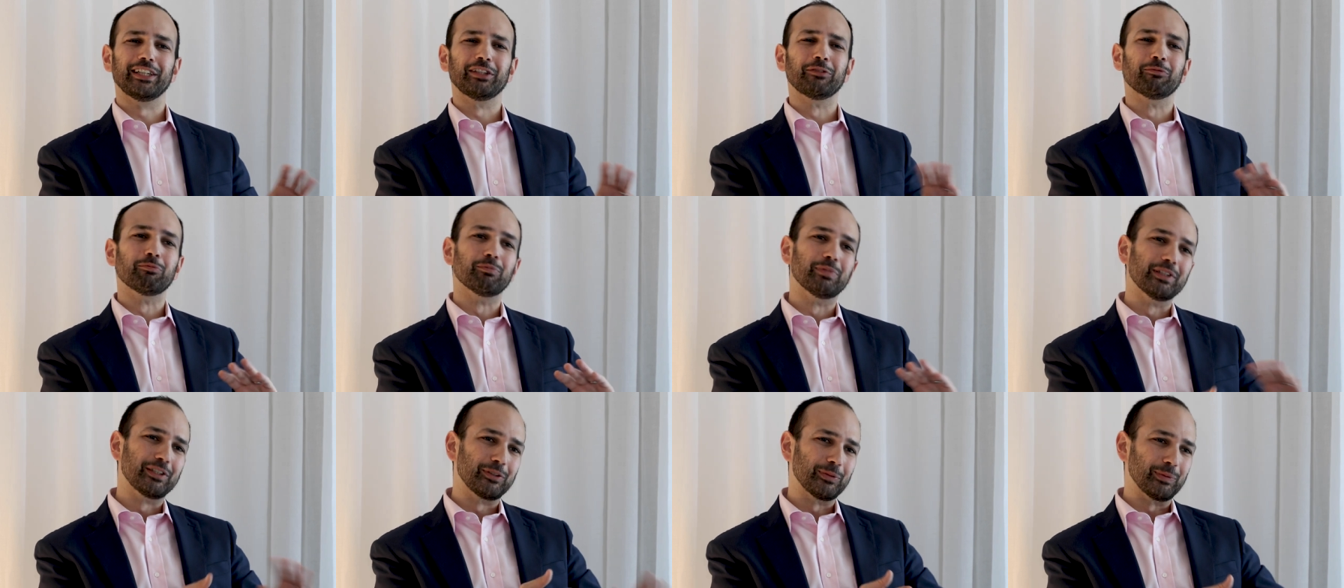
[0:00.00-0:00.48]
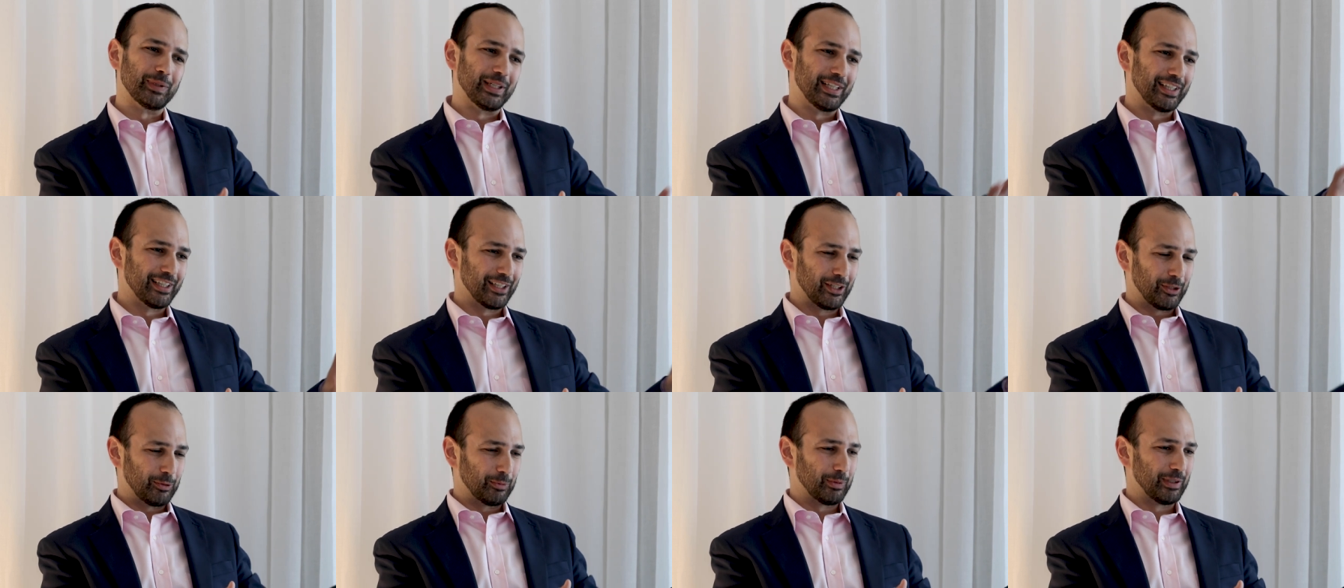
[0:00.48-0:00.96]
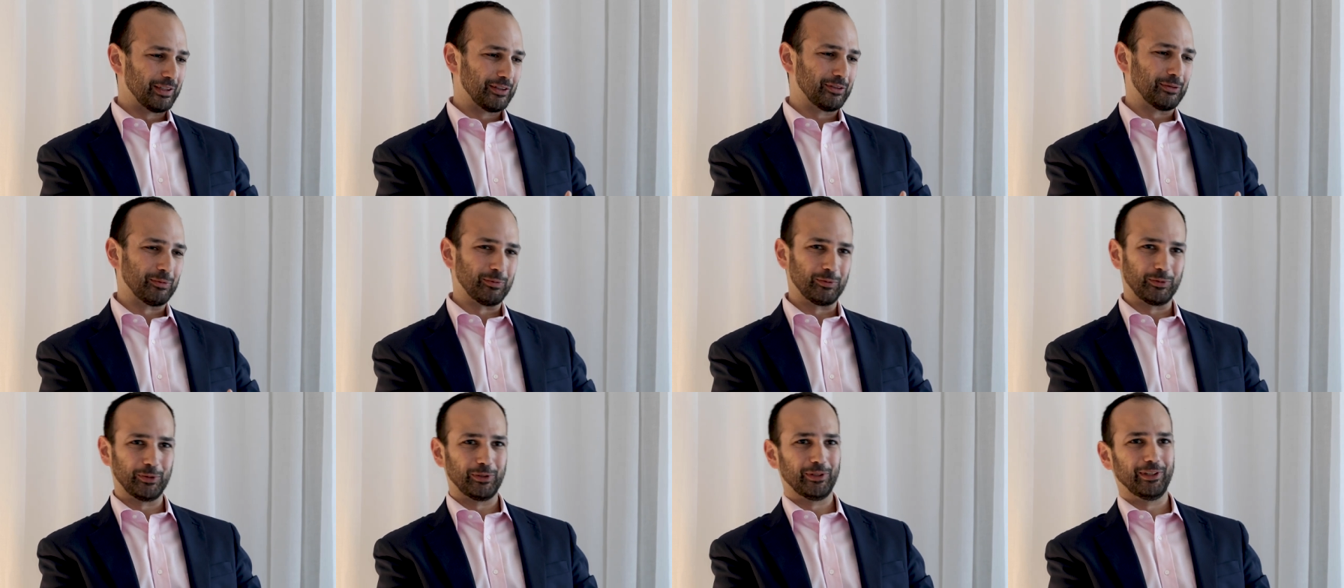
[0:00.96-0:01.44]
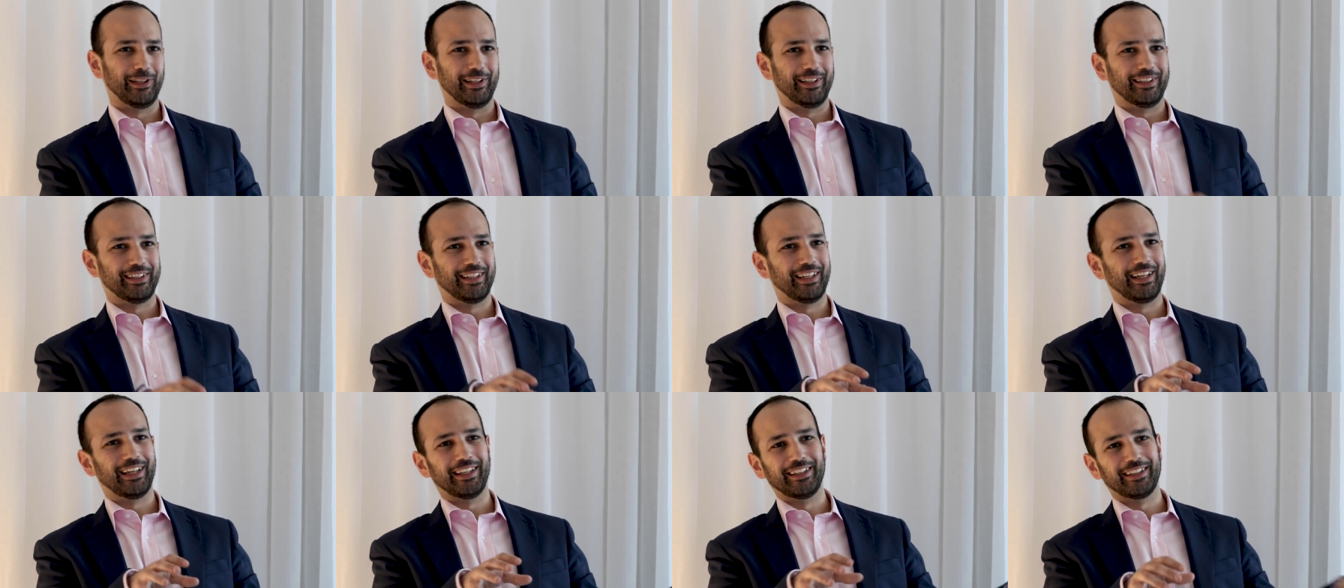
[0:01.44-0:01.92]
in between the quantum
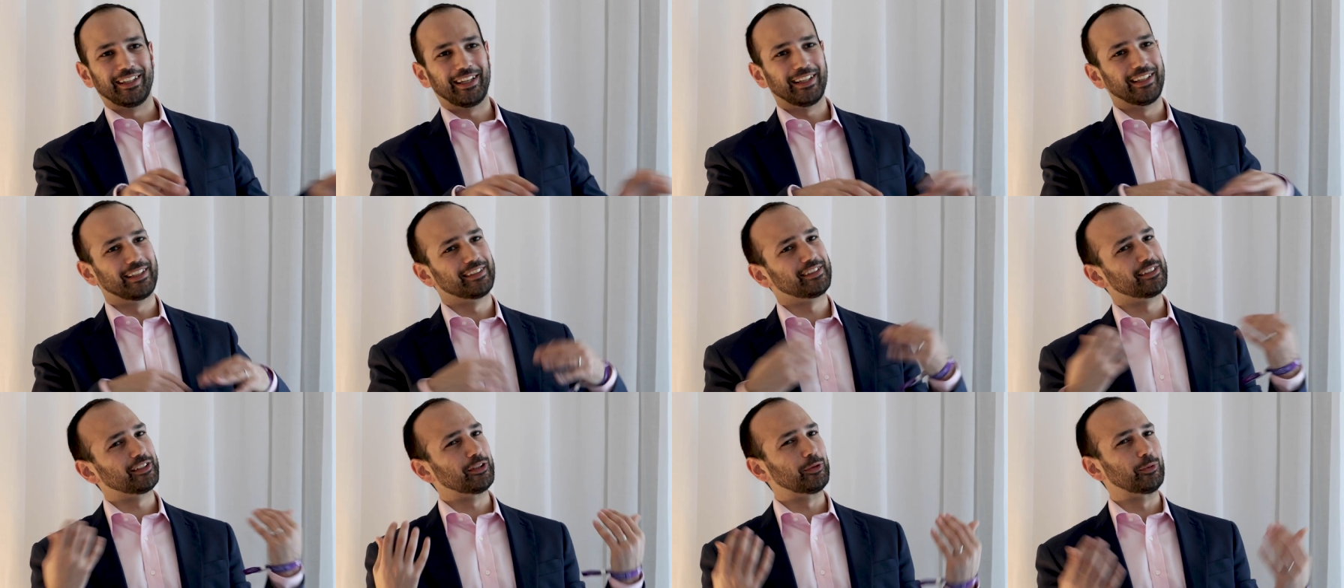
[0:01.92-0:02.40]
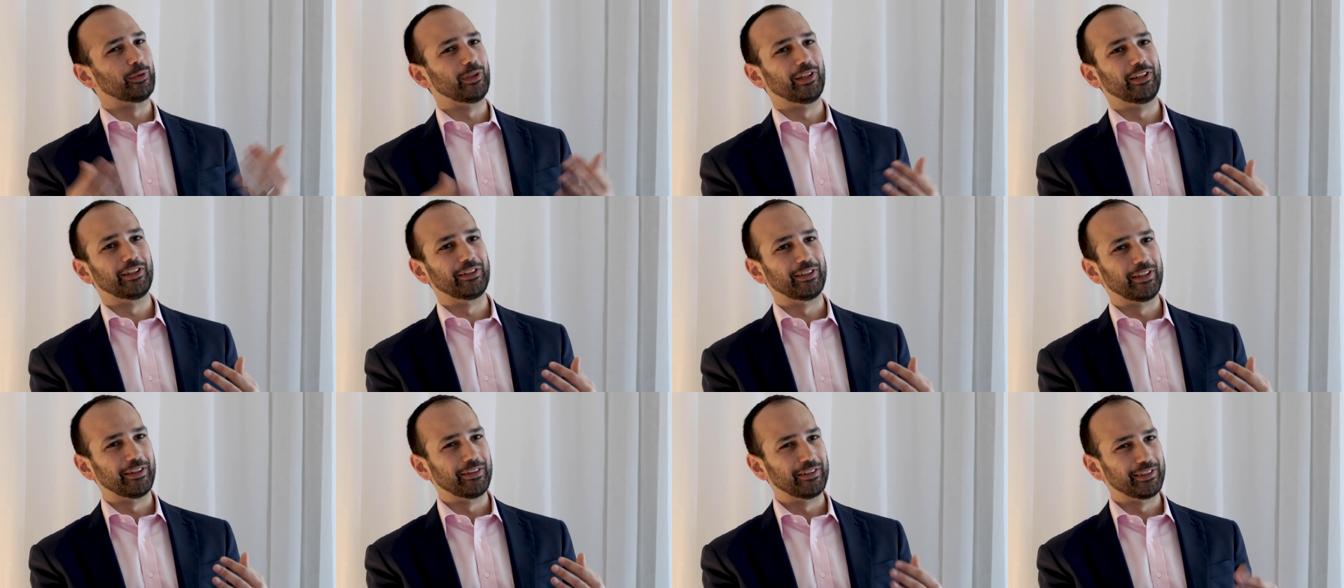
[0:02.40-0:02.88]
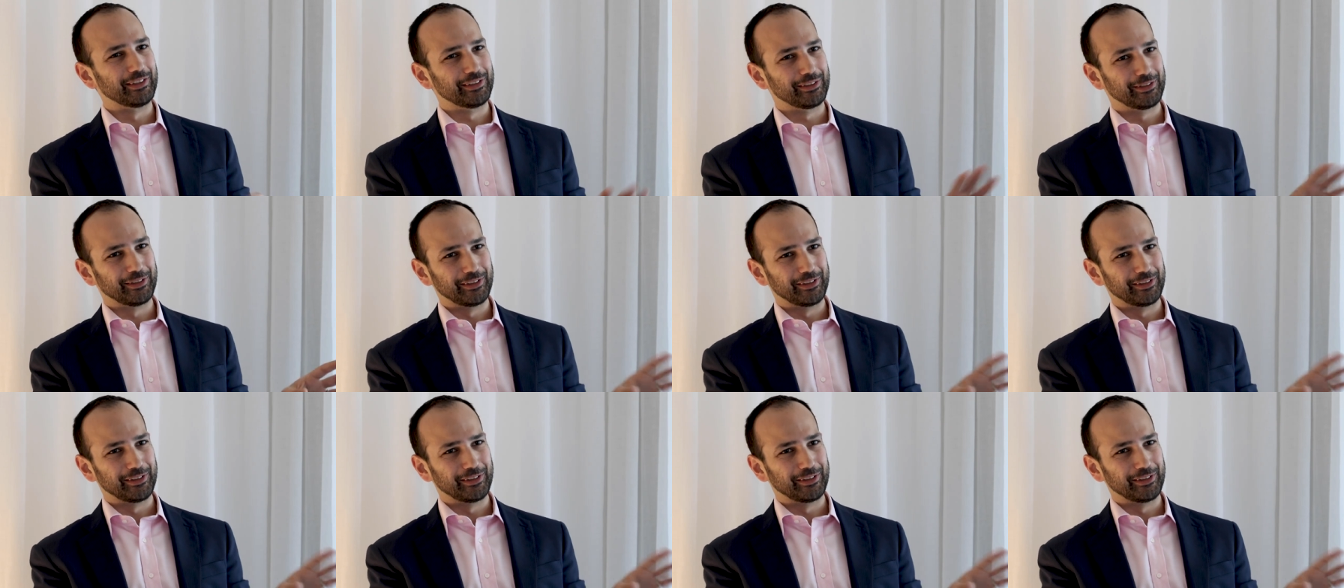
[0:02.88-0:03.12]
world and the classical world around us.